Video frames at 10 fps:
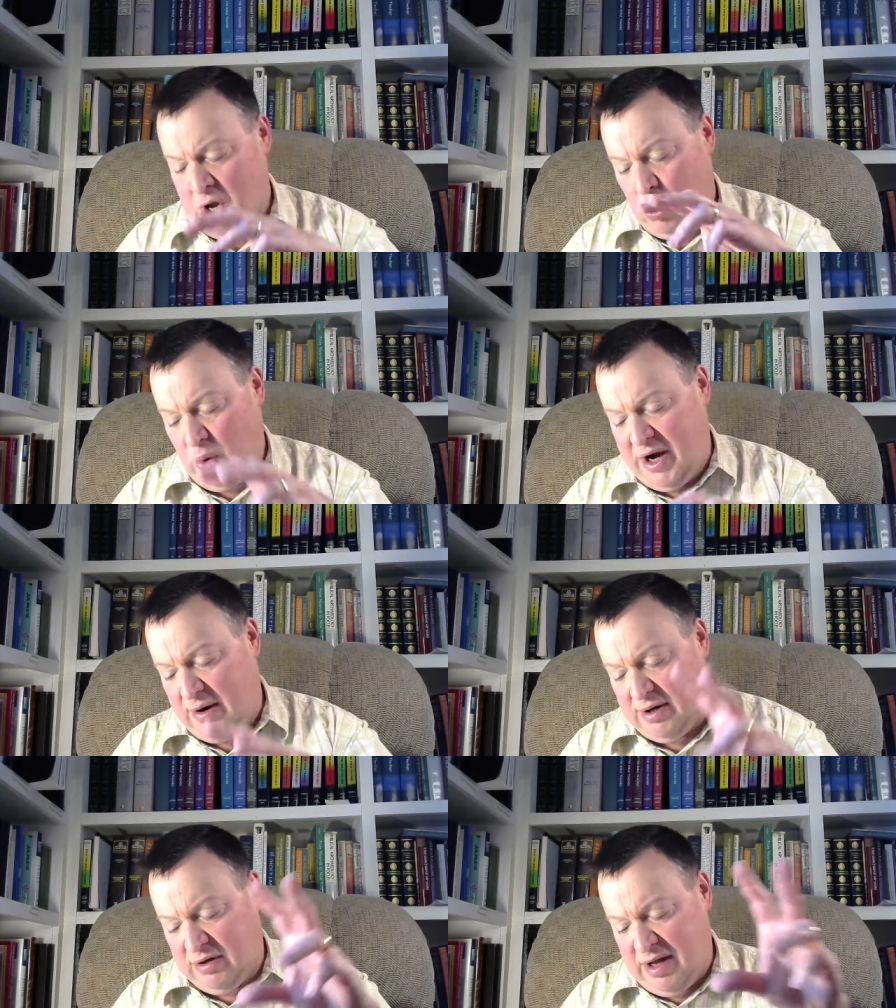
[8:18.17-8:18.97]
we
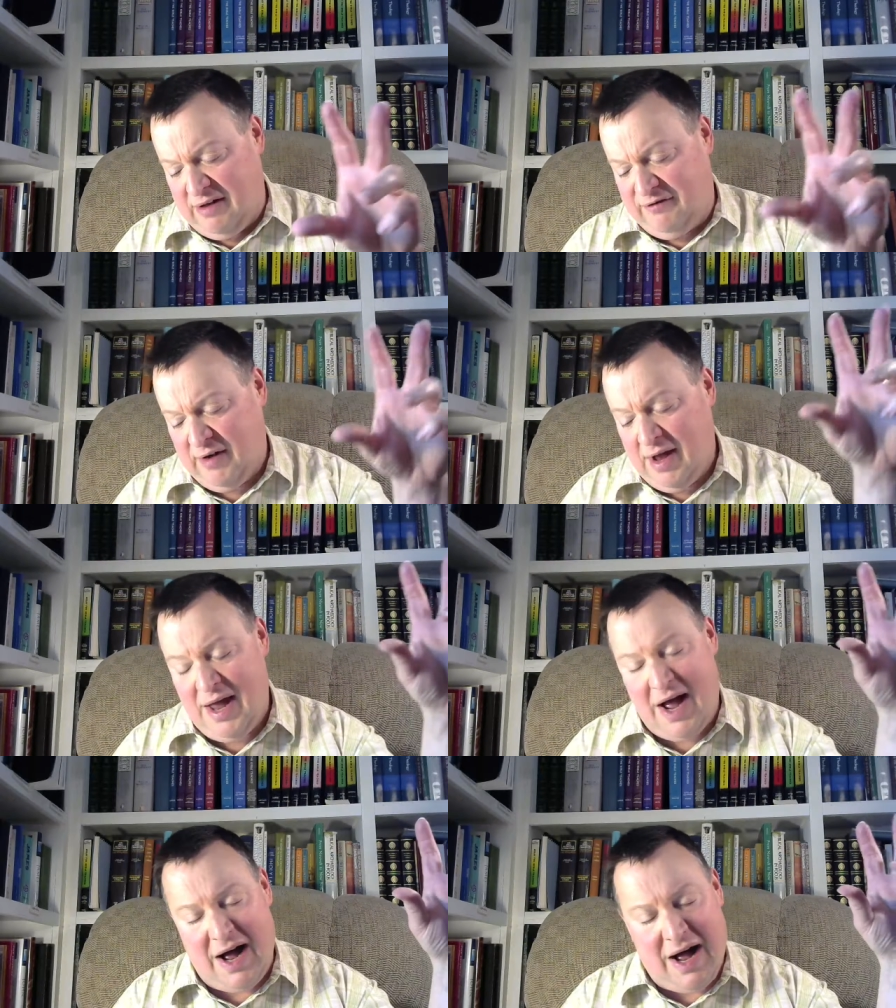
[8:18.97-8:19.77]
are to live
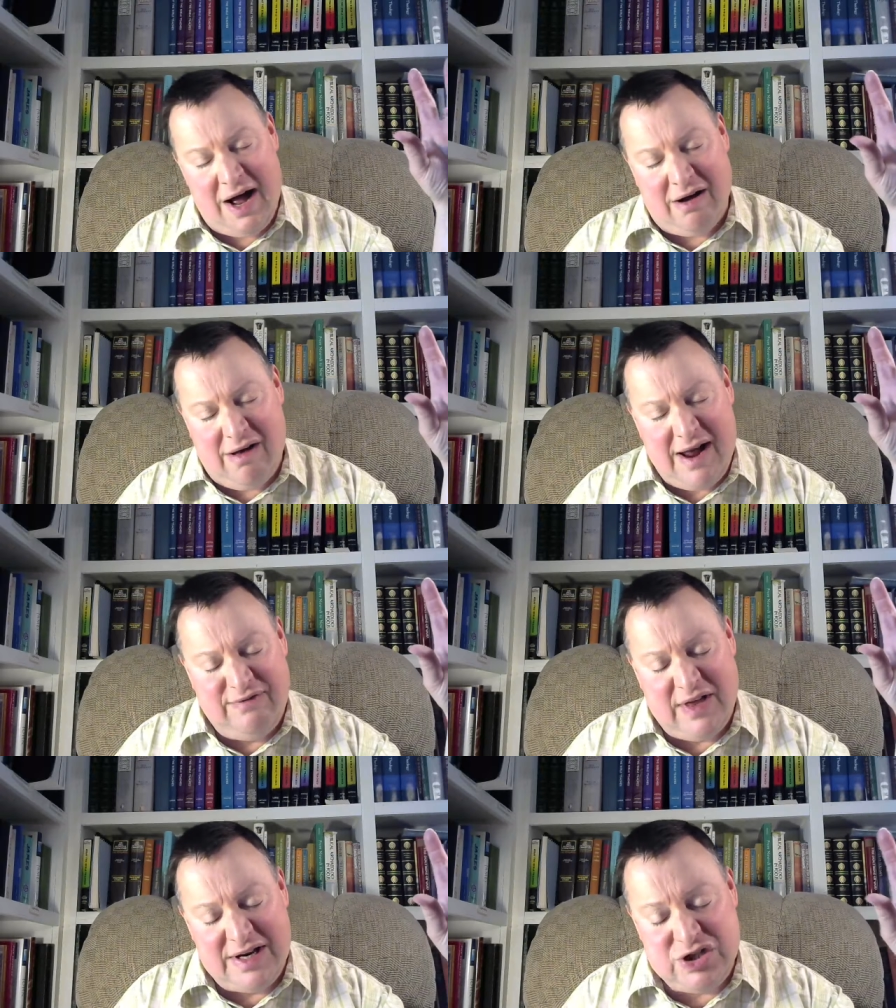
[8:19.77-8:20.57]
a, a
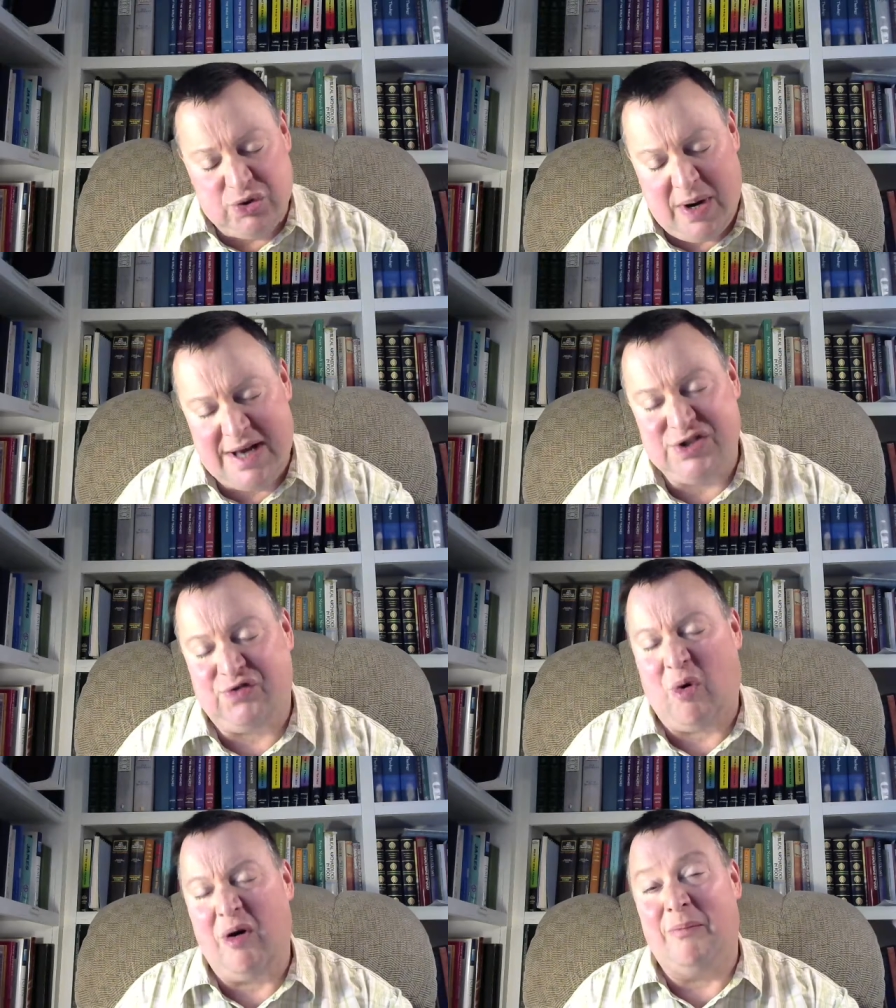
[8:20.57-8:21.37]
life that is
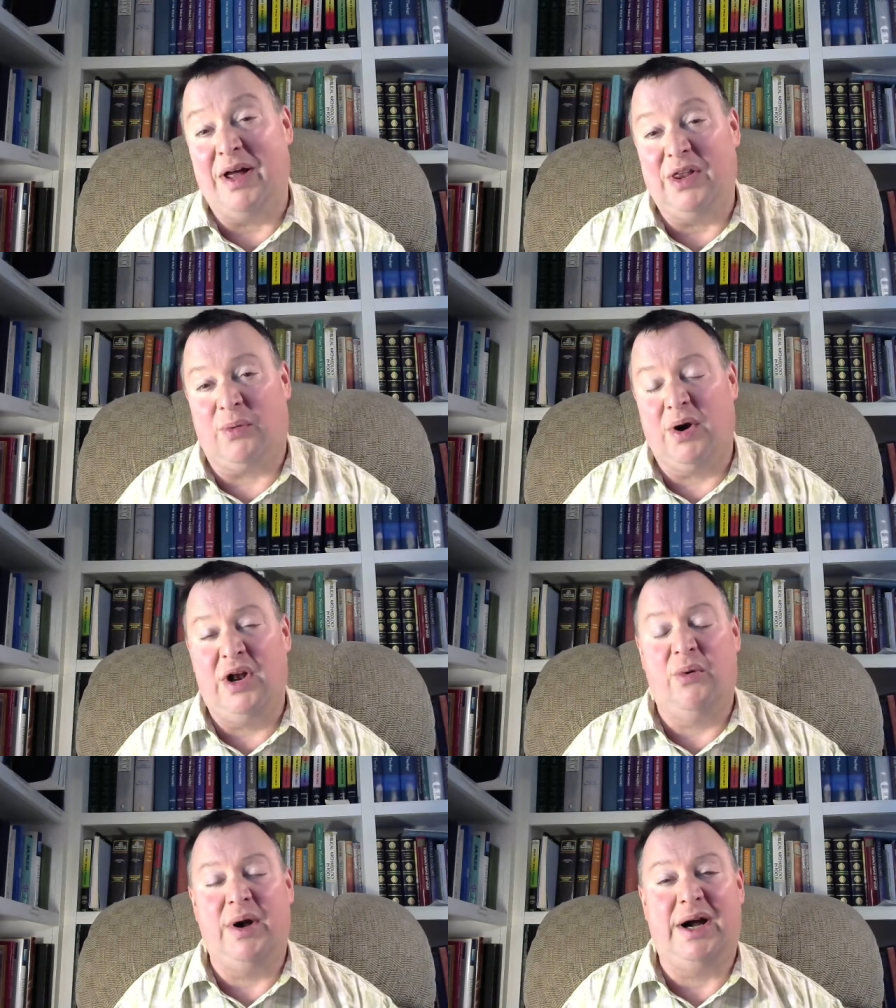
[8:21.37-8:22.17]
transformed by the
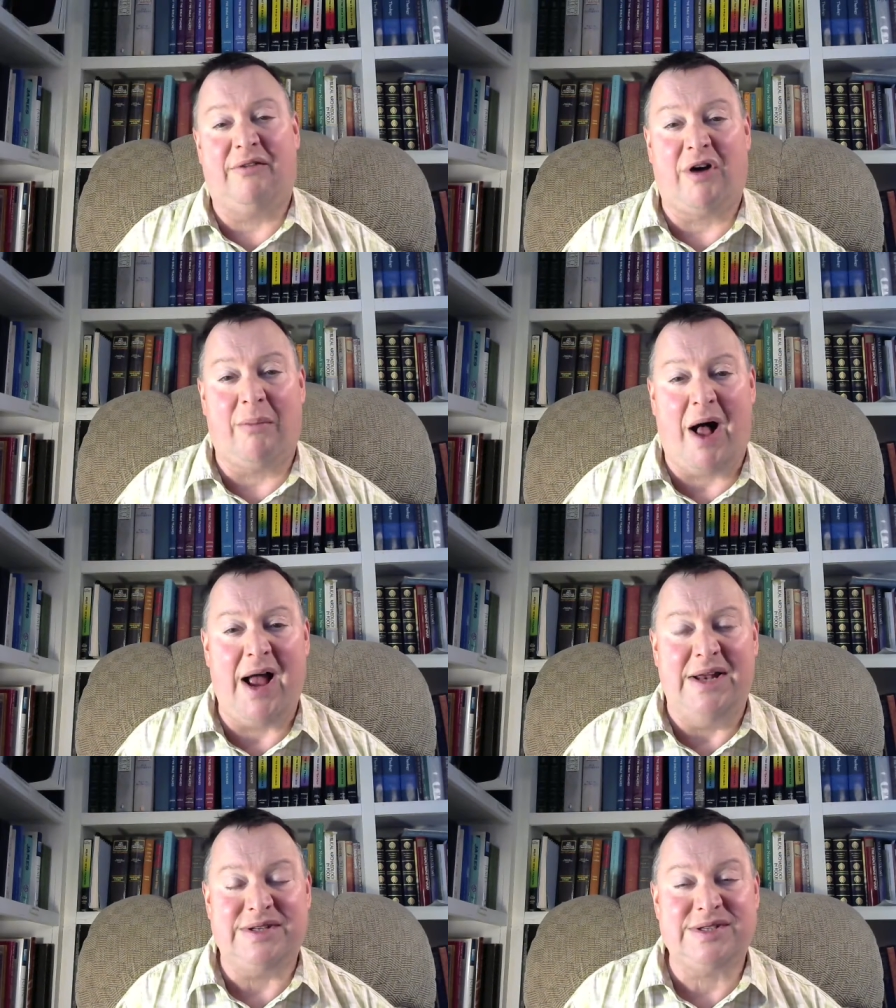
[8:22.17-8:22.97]
renewing of our
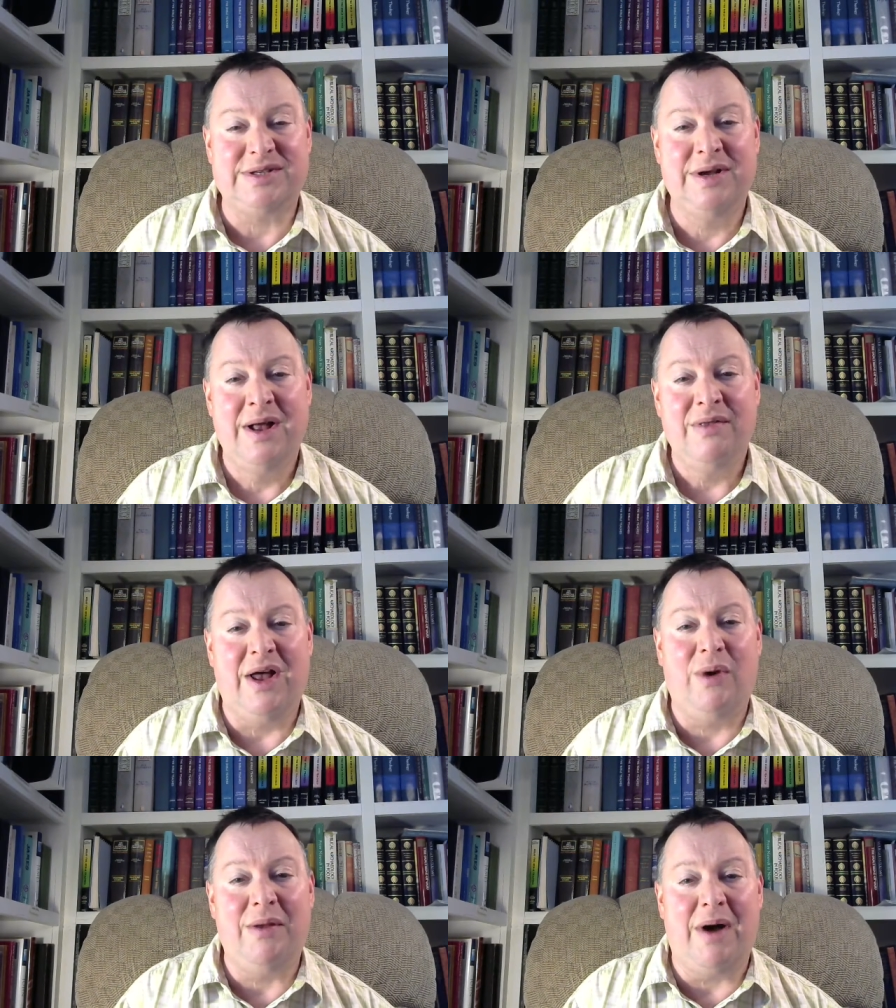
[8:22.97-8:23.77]
minds,
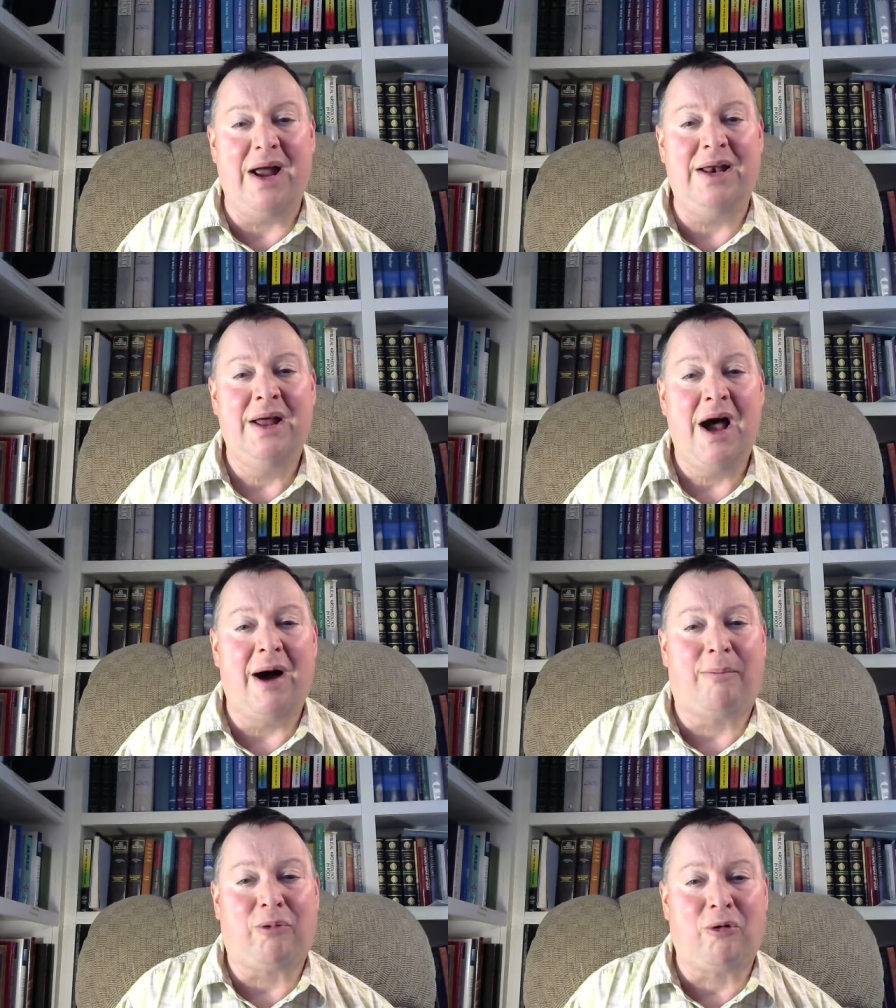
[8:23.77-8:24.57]
that we might
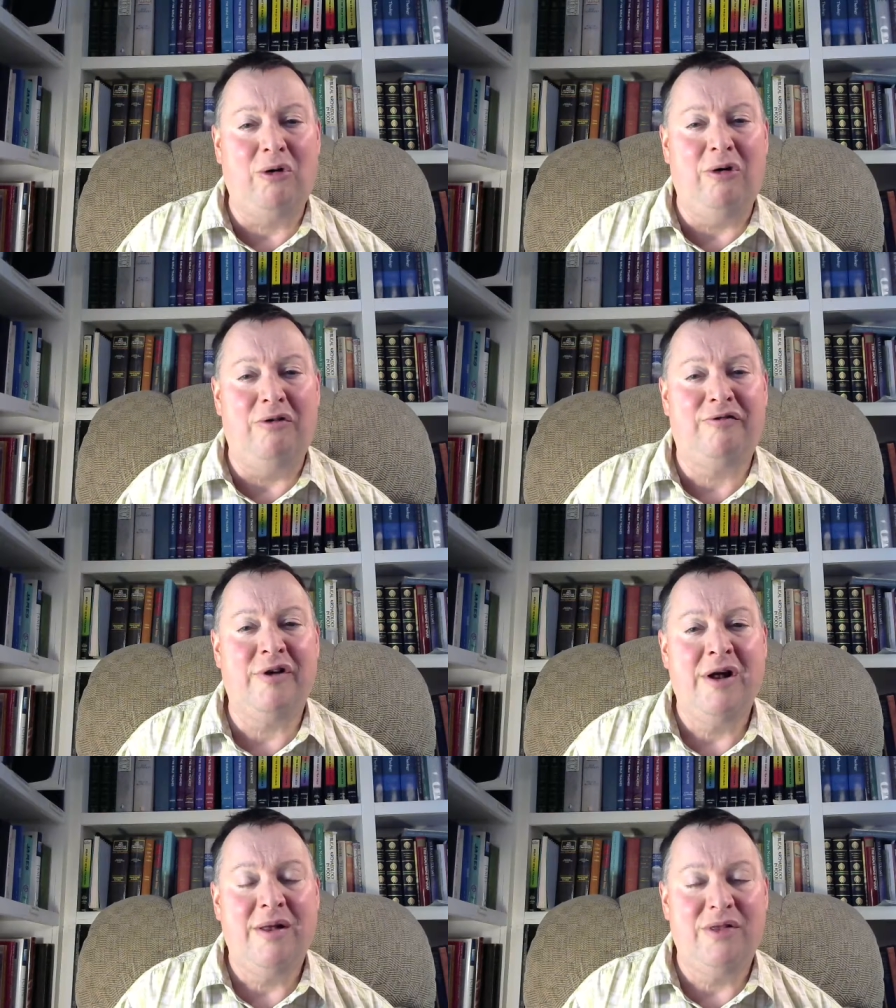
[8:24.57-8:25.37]
approve
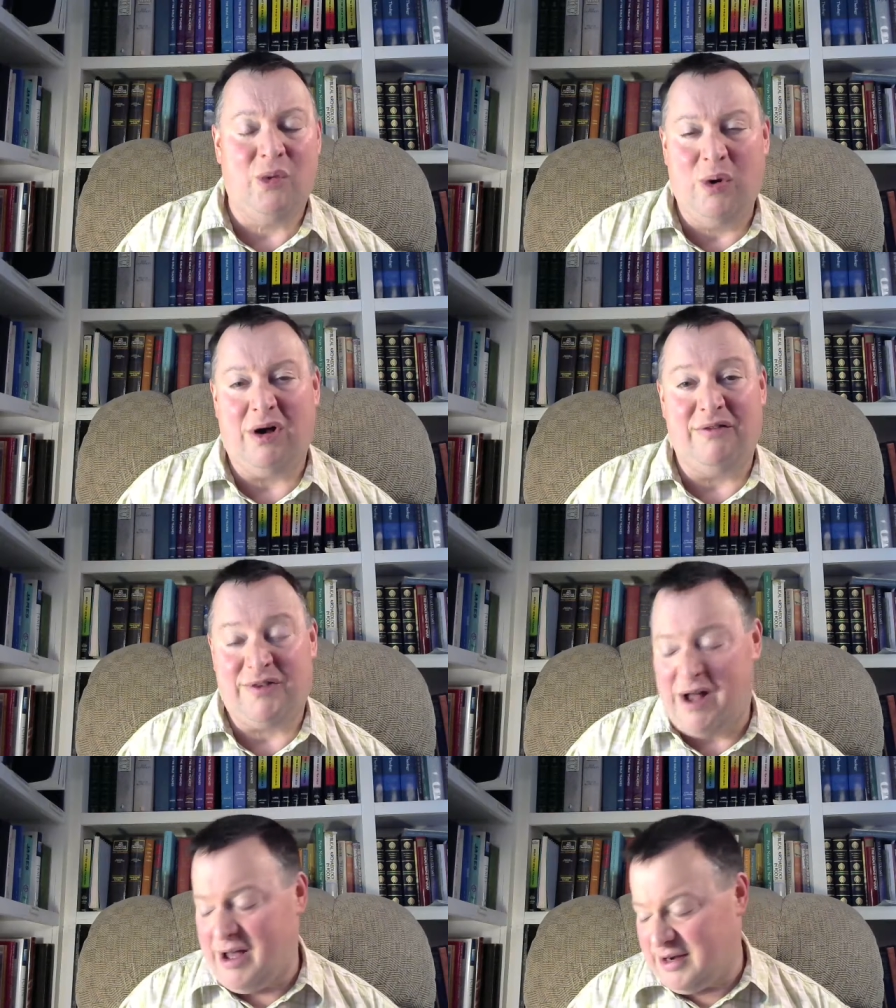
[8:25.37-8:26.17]
the will of
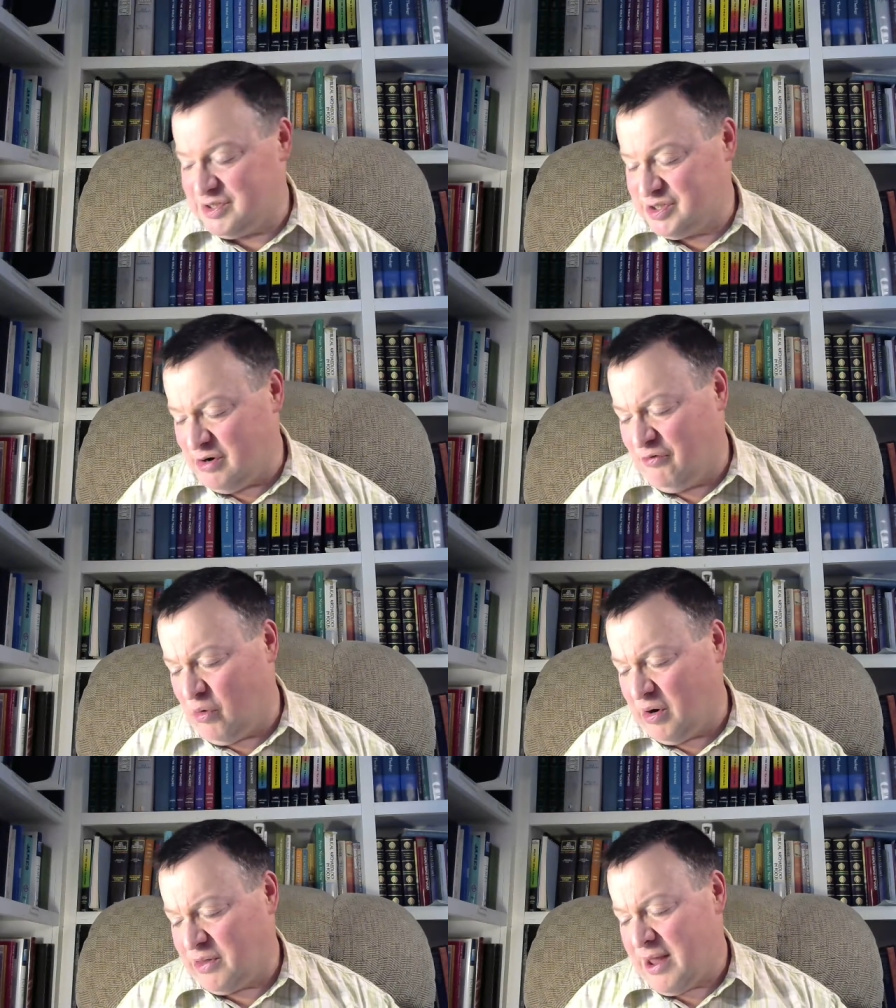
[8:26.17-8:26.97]
God and so
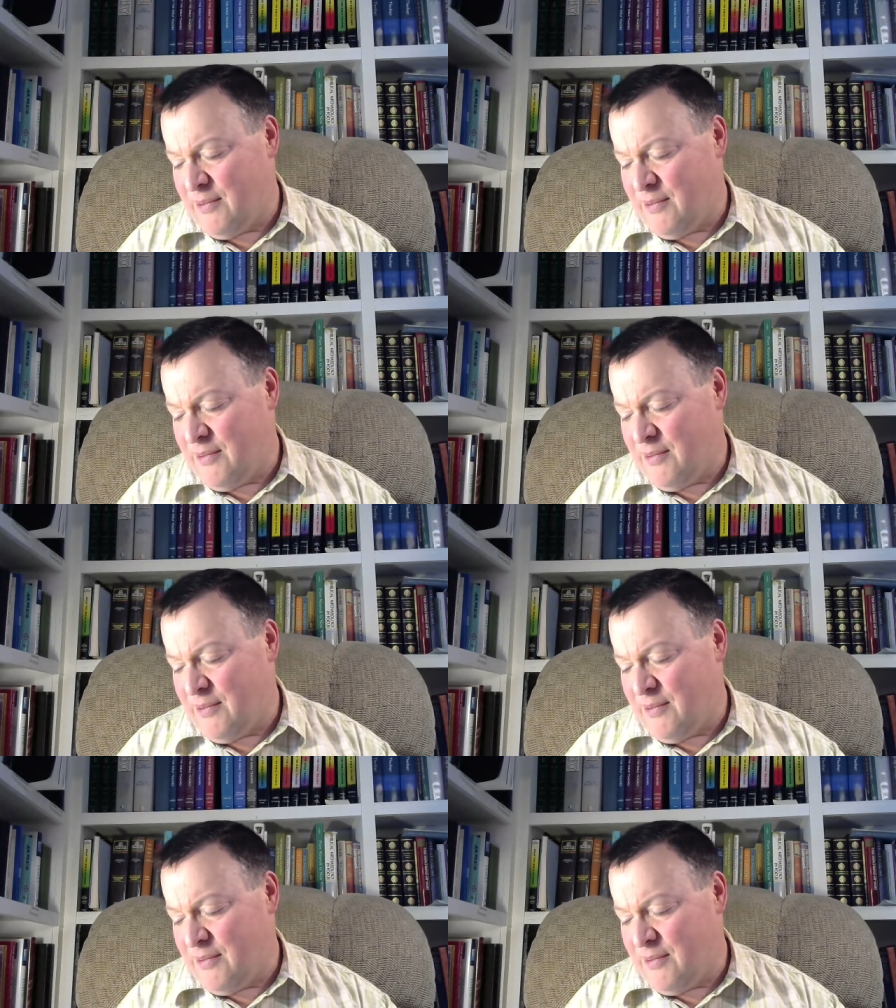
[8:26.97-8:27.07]
forth.